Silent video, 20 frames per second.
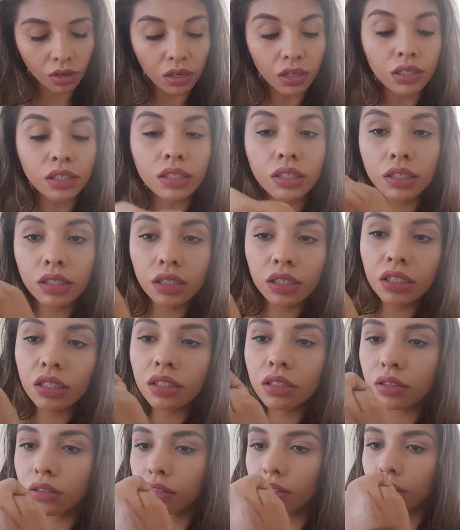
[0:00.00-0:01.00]
and it
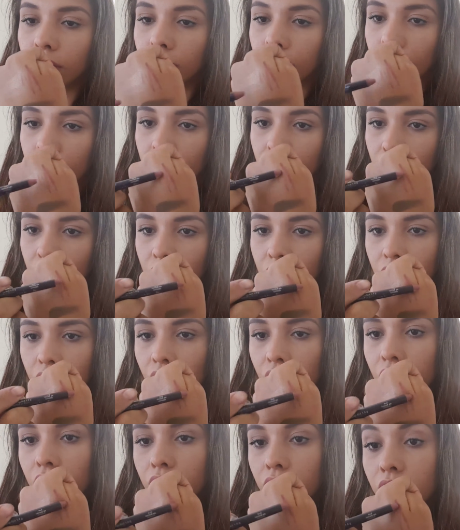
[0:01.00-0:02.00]
looks like
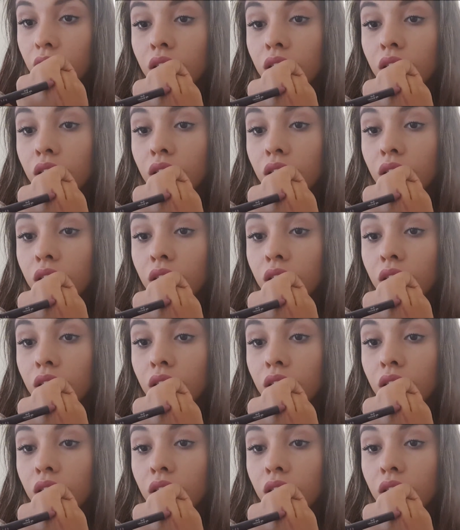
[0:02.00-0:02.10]
this.